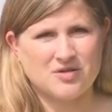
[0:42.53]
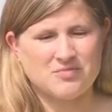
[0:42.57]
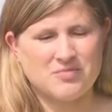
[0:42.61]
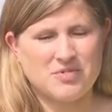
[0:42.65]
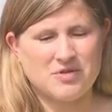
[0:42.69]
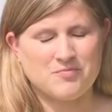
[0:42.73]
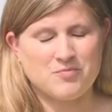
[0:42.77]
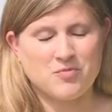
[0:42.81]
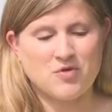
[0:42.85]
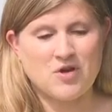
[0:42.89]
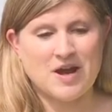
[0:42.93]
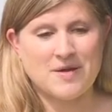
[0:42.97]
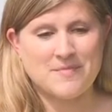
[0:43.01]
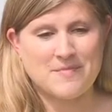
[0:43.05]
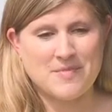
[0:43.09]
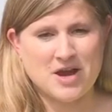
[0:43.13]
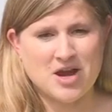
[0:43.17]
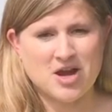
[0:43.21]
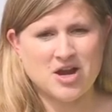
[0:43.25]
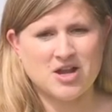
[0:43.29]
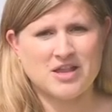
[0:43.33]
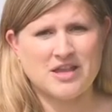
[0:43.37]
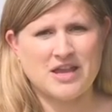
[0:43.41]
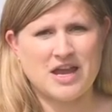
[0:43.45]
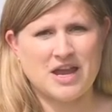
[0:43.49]
but
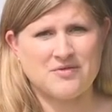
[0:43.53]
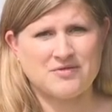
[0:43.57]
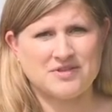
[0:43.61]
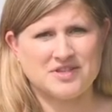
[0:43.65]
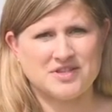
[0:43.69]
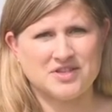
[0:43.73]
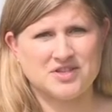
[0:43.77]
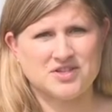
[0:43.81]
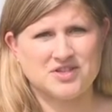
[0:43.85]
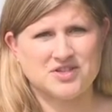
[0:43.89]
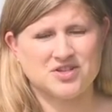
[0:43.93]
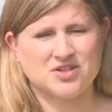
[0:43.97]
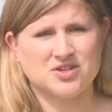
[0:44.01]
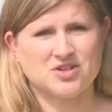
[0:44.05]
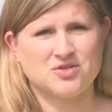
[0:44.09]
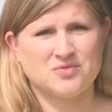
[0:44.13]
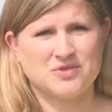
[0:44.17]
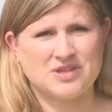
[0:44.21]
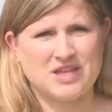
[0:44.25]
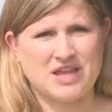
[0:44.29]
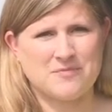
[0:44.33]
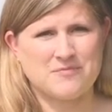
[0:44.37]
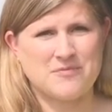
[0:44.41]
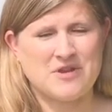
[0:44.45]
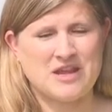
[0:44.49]
primarily I was concerned with
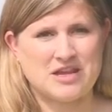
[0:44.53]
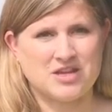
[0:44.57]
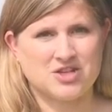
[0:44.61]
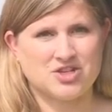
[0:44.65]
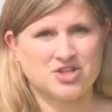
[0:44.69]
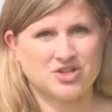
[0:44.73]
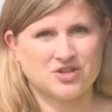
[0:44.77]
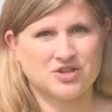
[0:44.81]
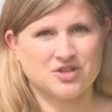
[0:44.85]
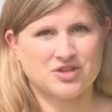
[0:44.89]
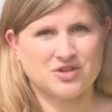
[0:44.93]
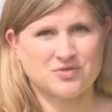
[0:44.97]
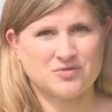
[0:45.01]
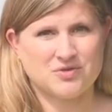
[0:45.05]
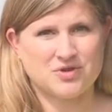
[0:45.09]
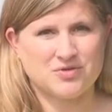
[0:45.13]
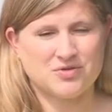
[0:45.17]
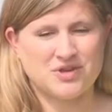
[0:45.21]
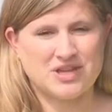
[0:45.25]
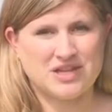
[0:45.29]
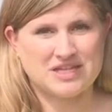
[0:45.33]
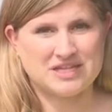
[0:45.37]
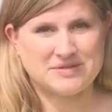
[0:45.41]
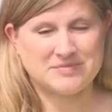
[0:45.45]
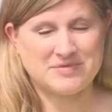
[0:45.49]
making sure that there were no
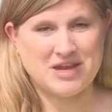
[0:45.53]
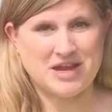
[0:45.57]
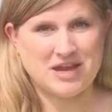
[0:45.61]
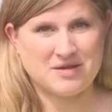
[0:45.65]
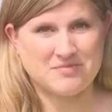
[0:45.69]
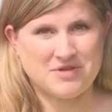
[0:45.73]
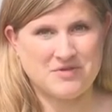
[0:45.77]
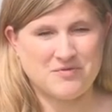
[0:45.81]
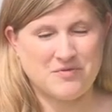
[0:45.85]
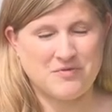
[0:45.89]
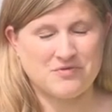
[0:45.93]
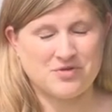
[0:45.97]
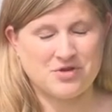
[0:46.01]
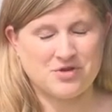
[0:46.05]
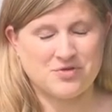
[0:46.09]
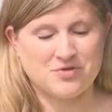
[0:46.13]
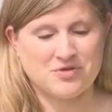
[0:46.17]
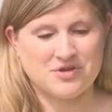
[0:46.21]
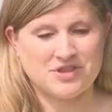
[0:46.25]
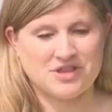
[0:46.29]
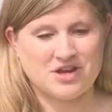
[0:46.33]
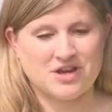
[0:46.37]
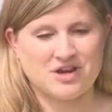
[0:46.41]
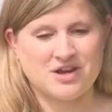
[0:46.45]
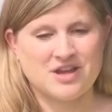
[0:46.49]
kids behind me when we were
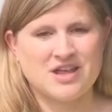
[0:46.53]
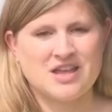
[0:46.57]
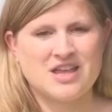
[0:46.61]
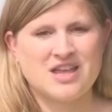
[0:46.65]
going there.